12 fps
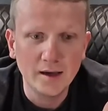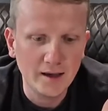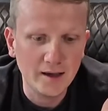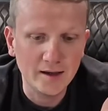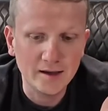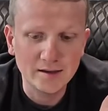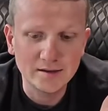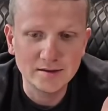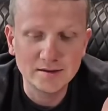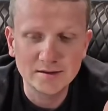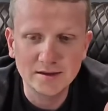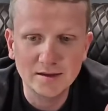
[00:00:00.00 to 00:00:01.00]

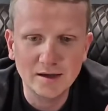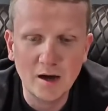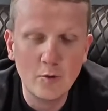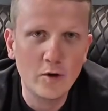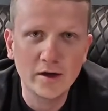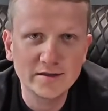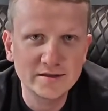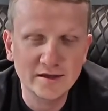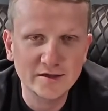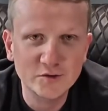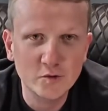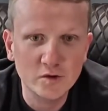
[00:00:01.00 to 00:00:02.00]
and I wanted to
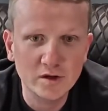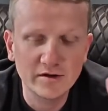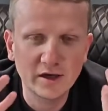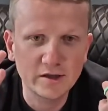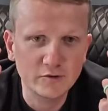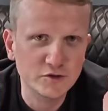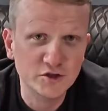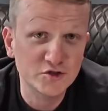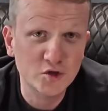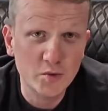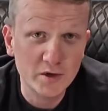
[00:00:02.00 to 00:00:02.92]
like screw with it. Like there was just so